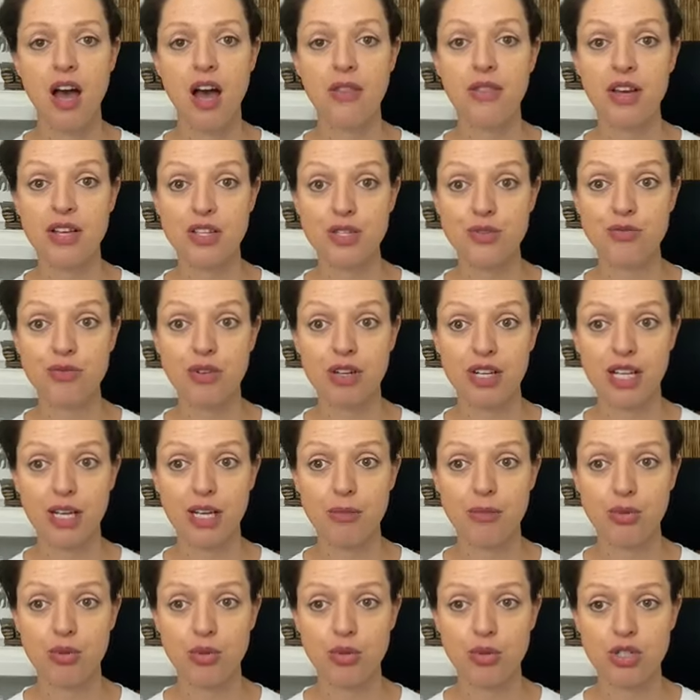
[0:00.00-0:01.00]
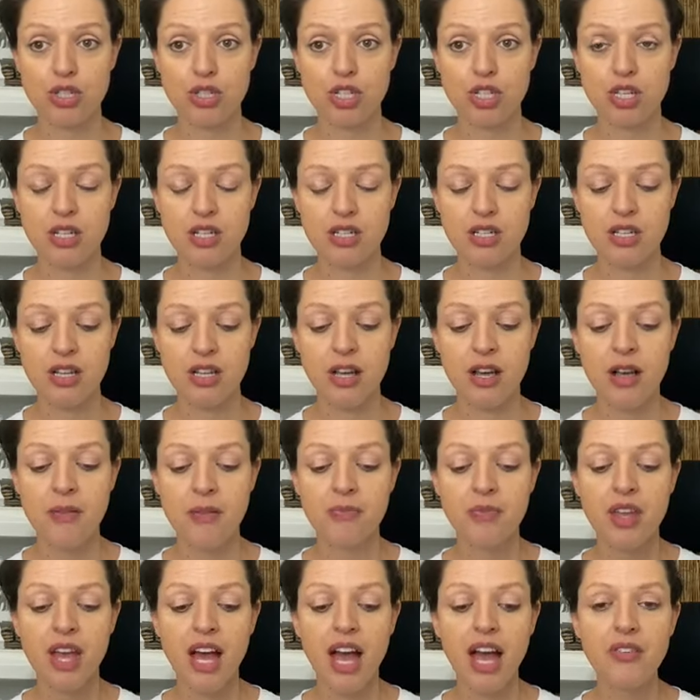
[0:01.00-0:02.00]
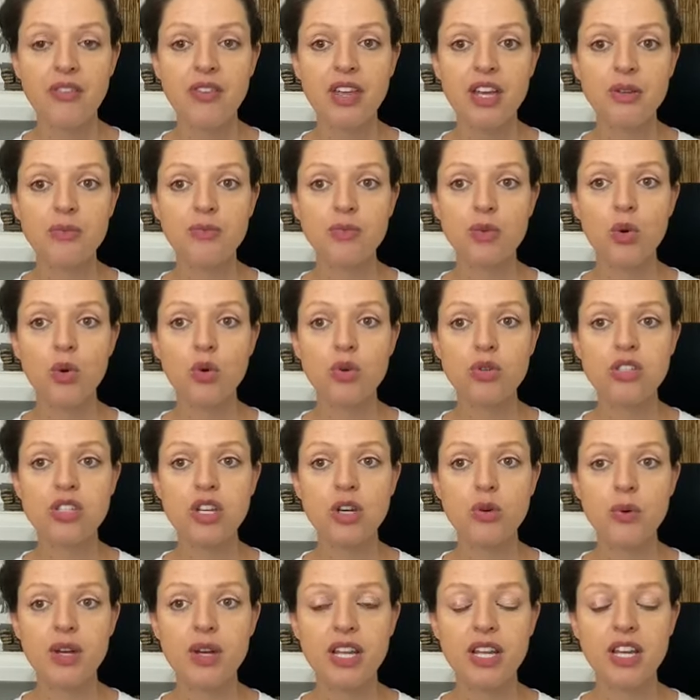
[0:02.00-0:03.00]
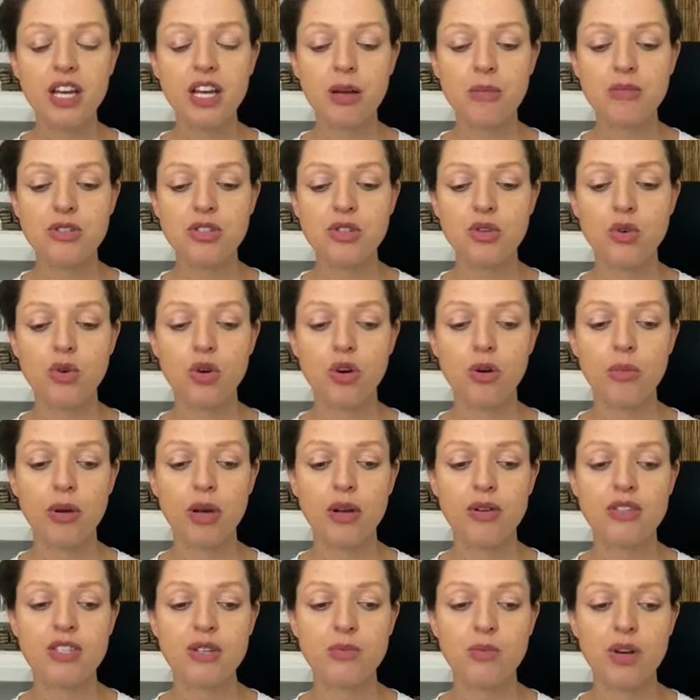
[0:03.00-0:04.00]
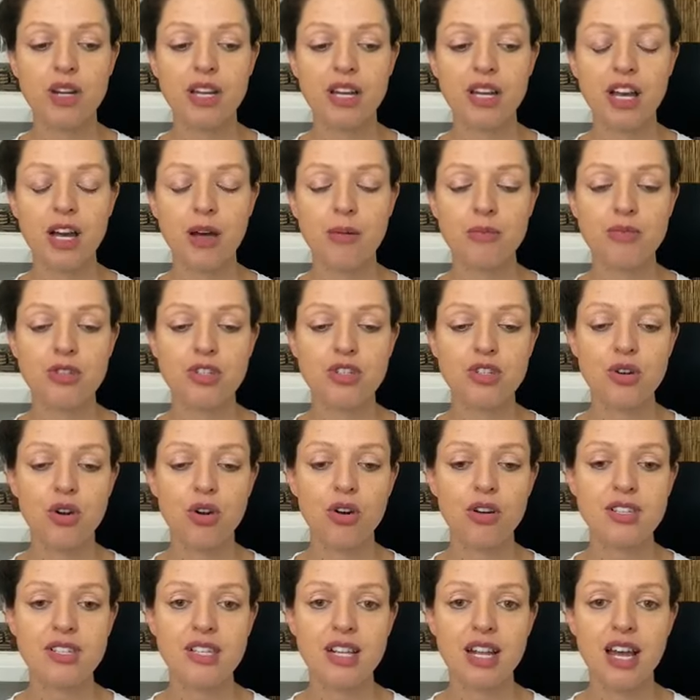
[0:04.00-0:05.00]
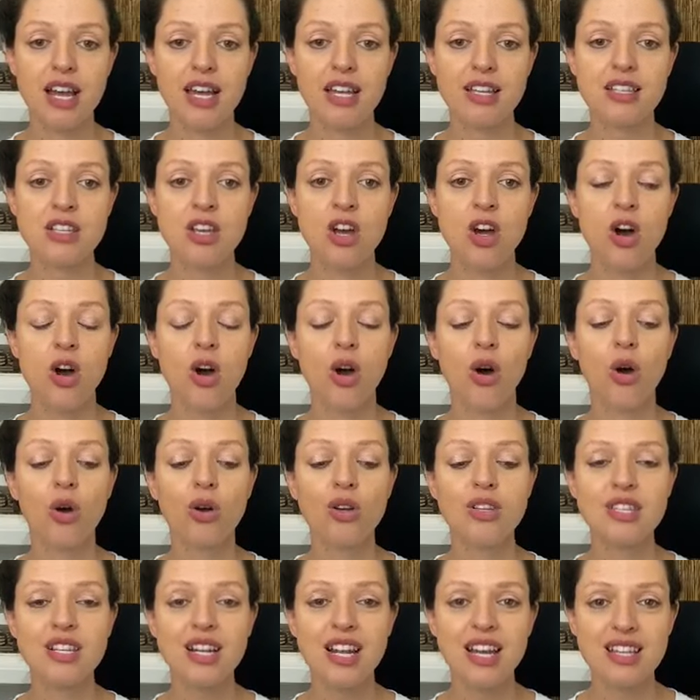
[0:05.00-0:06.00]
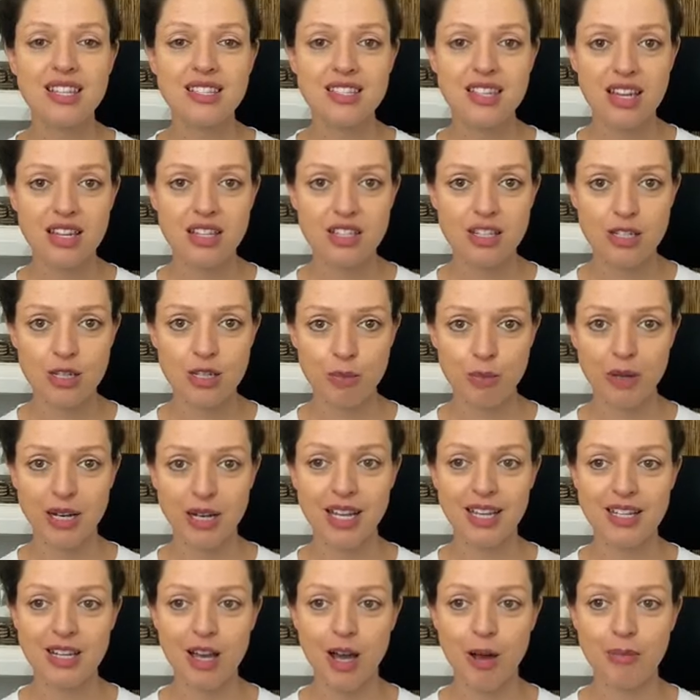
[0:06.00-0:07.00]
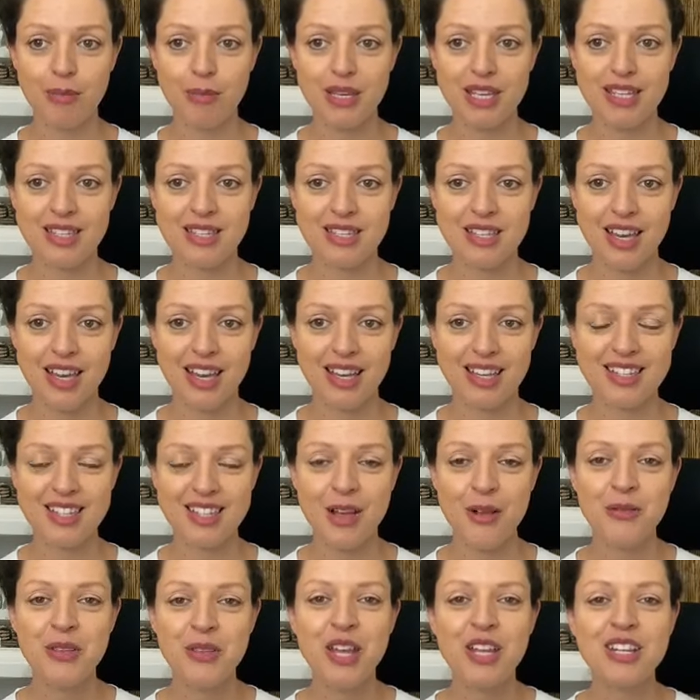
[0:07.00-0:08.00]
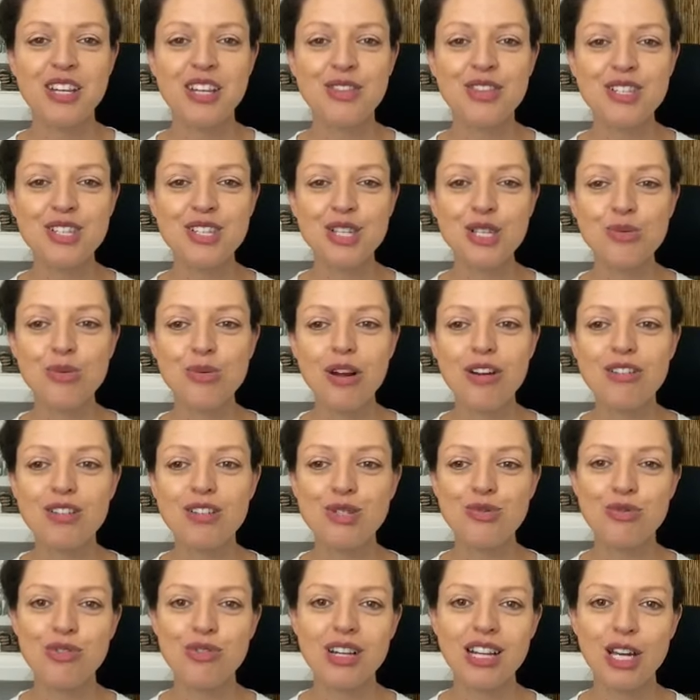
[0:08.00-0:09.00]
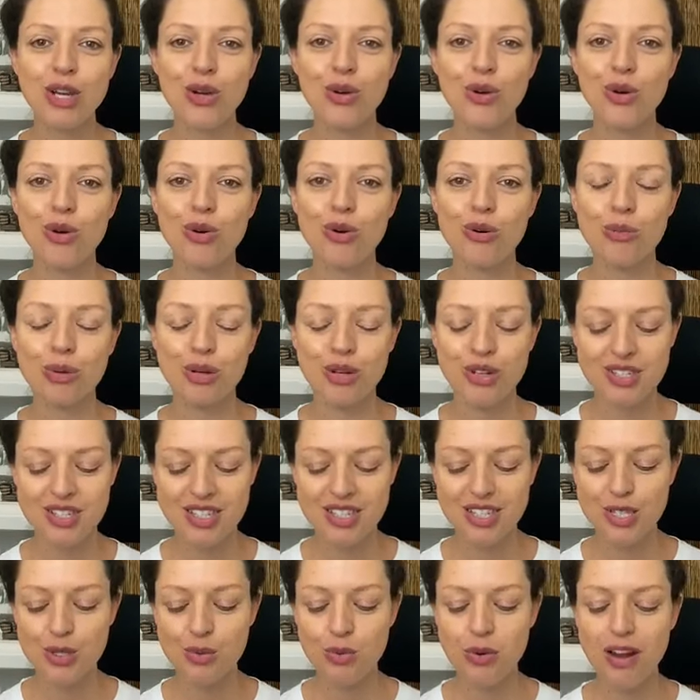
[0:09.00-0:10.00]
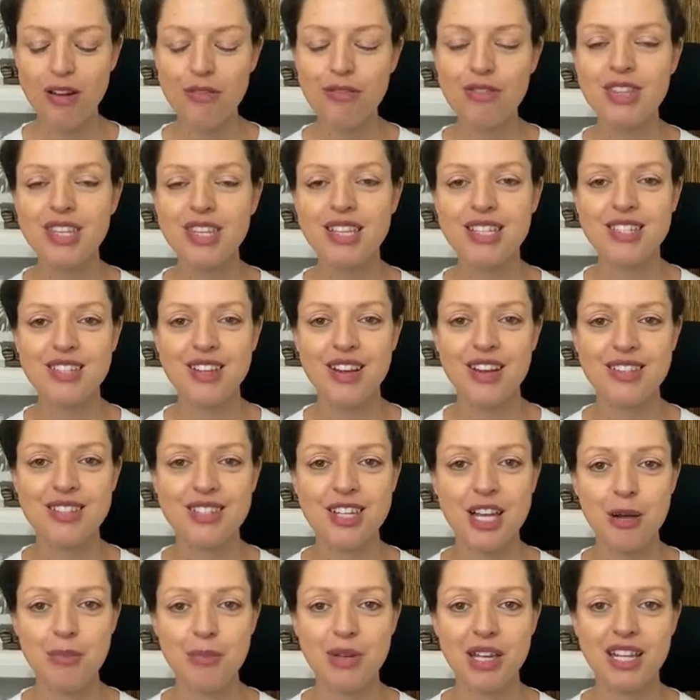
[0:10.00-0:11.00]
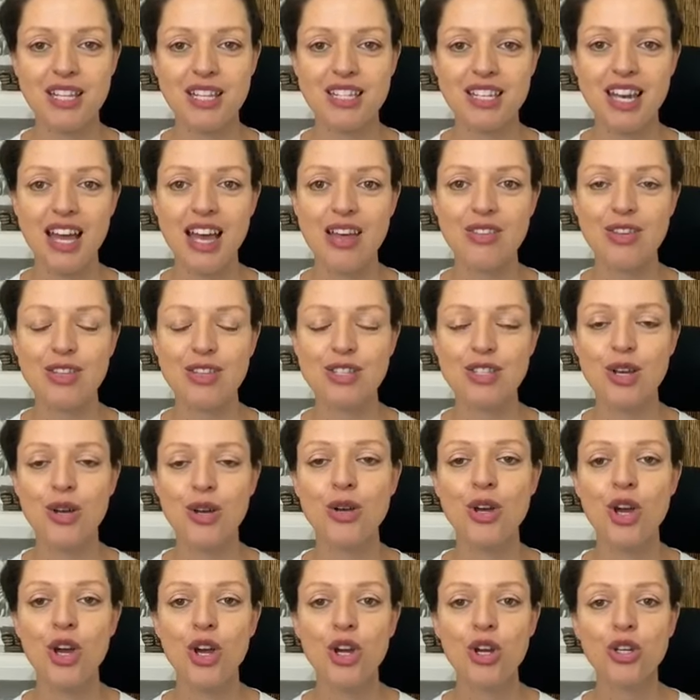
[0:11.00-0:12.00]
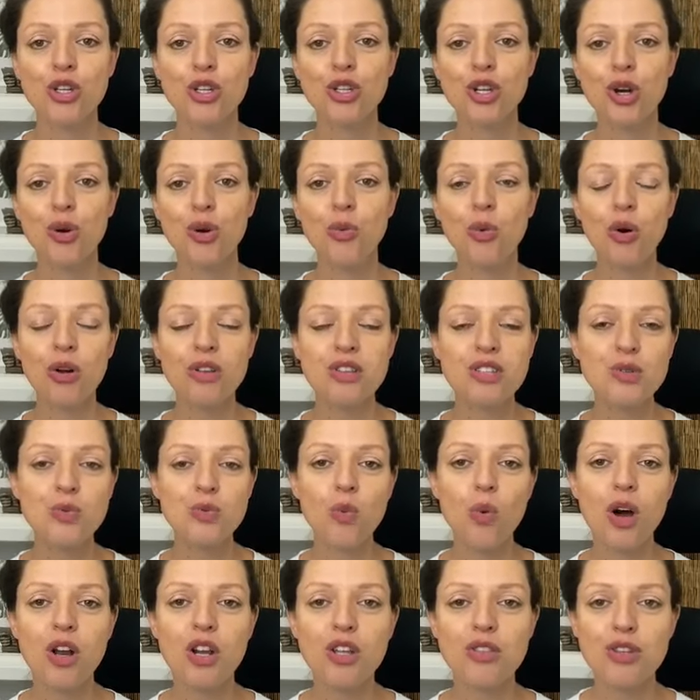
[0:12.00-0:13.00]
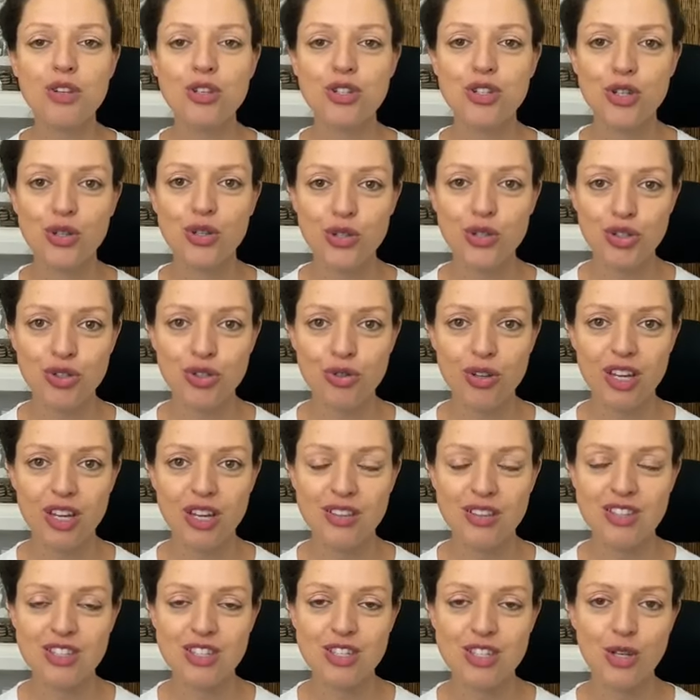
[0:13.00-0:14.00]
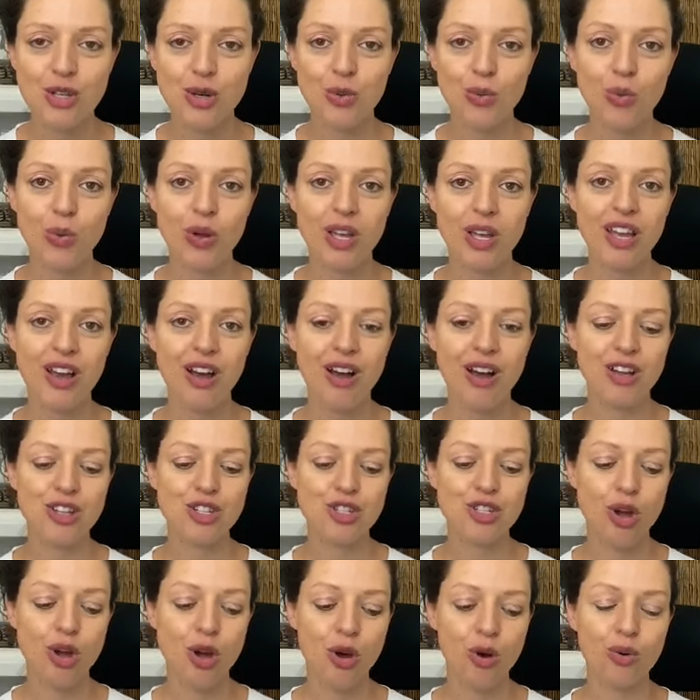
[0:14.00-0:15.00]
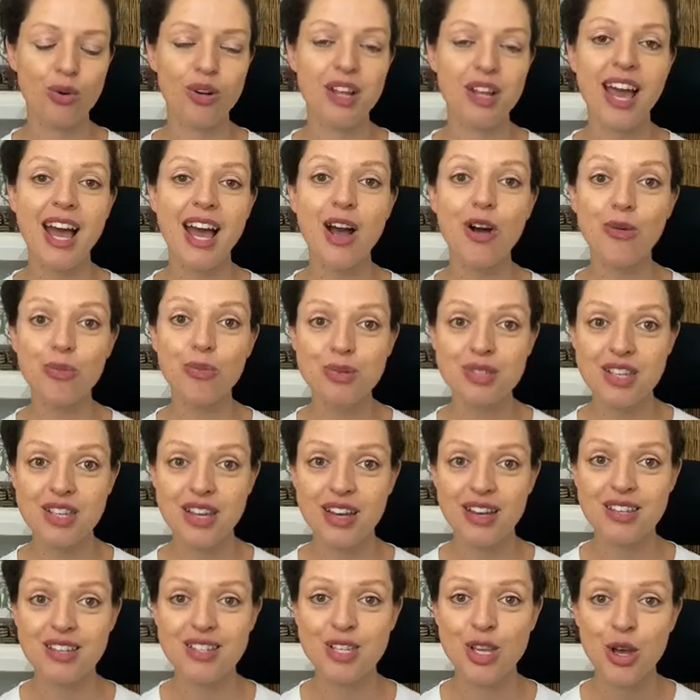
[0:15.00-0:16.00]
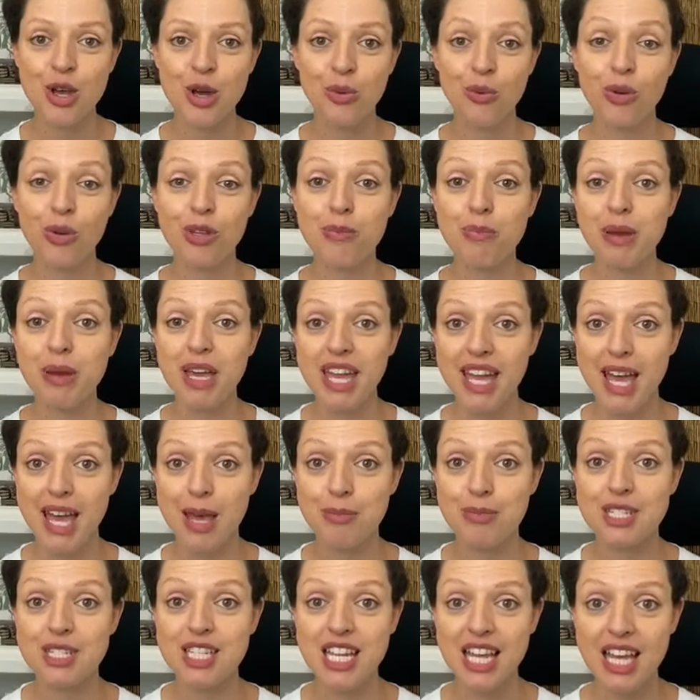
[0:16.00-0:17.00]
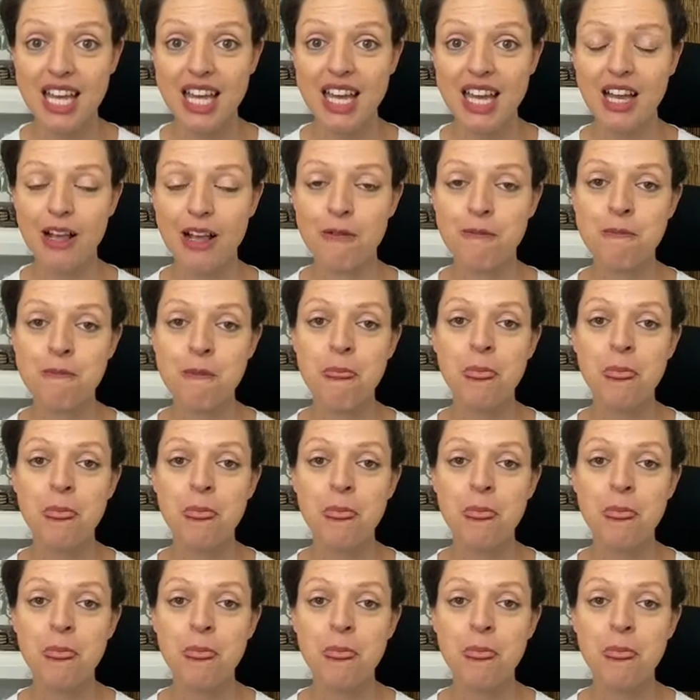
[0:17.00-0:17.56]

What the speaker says: That's really important. And then also when it comes to hormones and when it comes to oxalates, oxalates tend to deplete our B6. Now this is where it's really cool, because this is where everything starts coming together. So, what's one of the nutrients that we are told helps us with PMT?